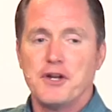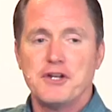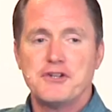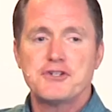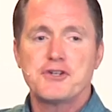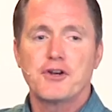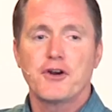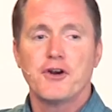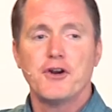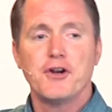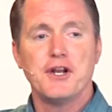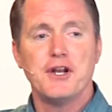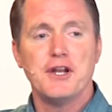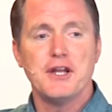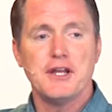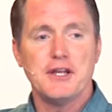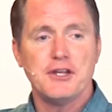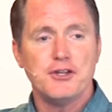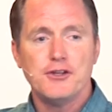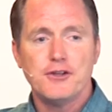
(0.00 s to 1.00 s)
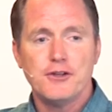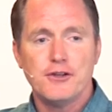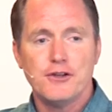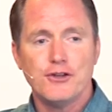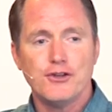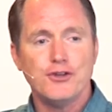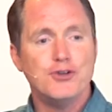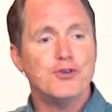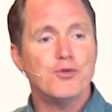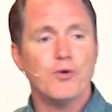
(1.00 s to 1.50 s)
eternity,
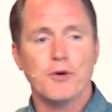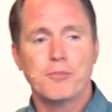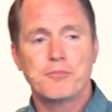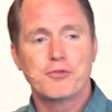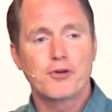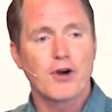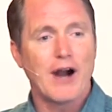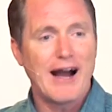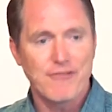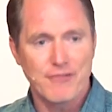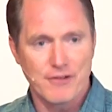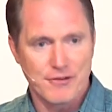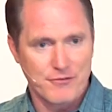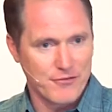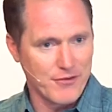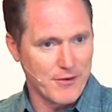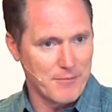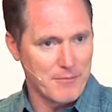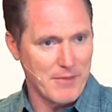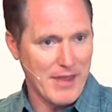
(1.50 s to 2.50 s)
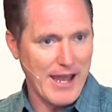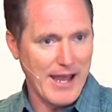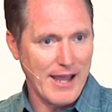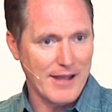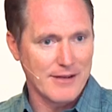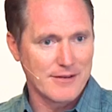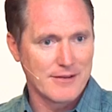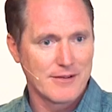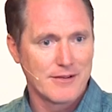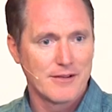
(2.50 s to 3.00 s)
you will profit from that.